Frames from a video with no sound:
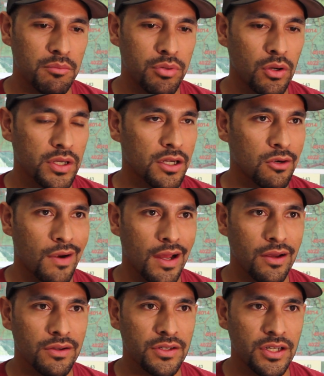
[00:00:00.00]
broken
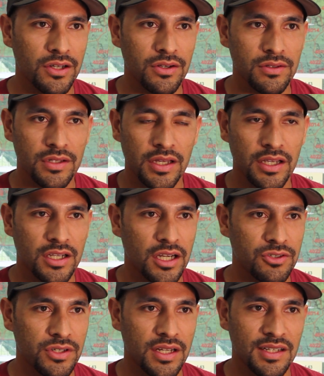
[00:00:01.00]
ground, in
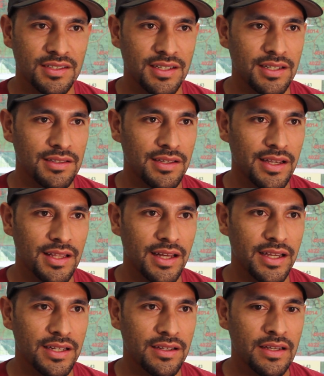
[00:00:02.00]
country not seen in
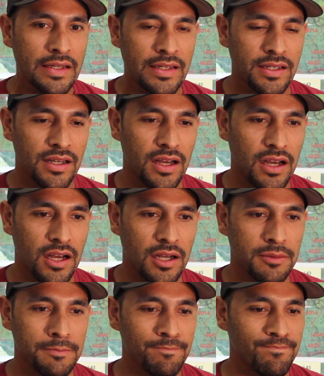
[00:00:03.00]
daylight,
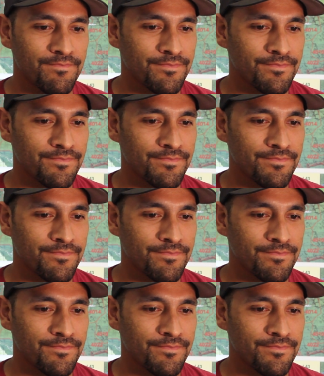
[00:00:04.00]
and,